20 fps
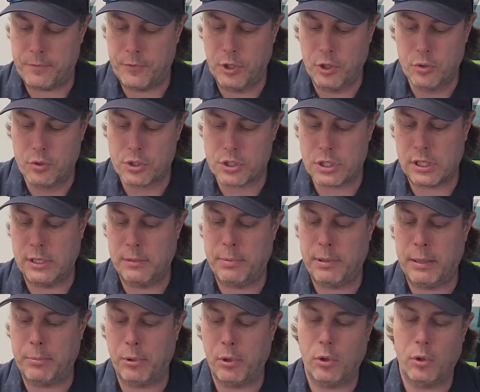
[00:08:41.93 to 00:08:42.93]
Usually
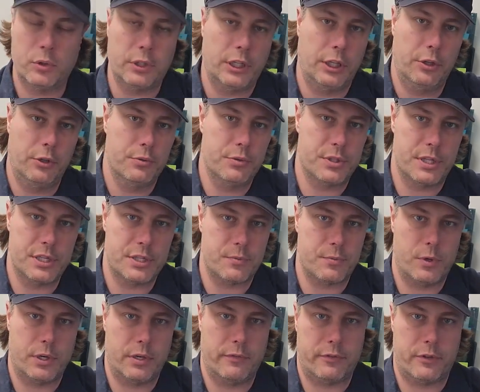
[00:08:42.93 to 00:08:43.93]
people only use
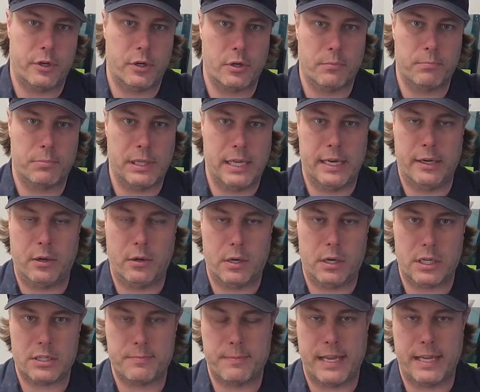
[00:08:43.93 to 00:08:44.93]
this one if they're planning
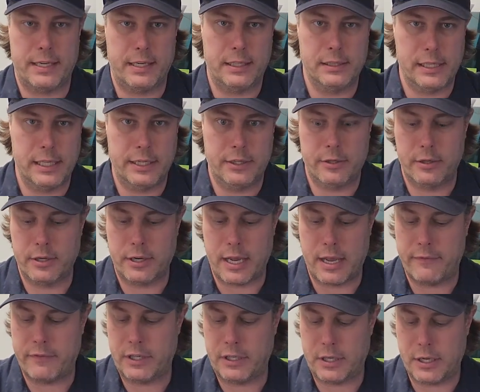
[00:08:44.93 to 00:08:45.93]
on expanding later
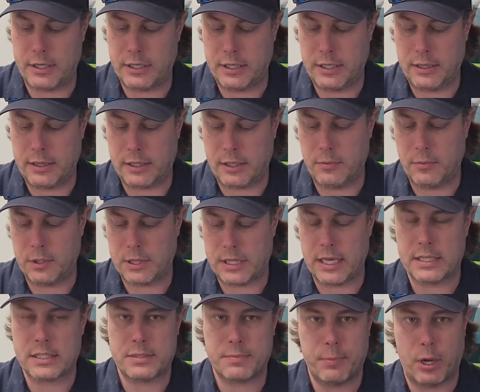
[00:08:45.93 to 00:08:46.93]
and haven't done anything with
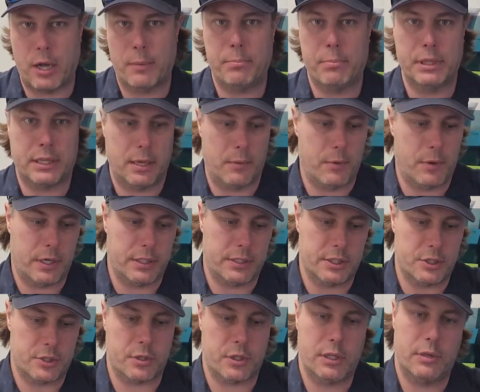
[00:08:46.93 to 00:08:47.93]
that spot, but they
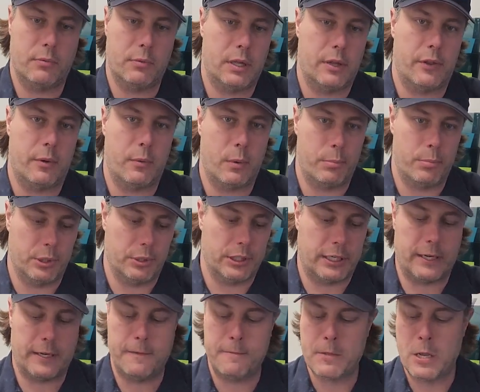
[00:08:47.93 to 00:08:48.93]
wanted to drill it while they were
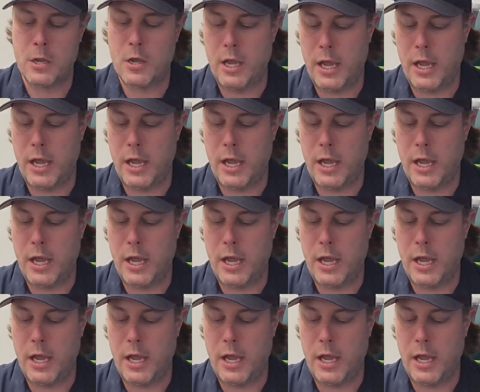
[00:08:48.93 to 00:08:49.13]
building it,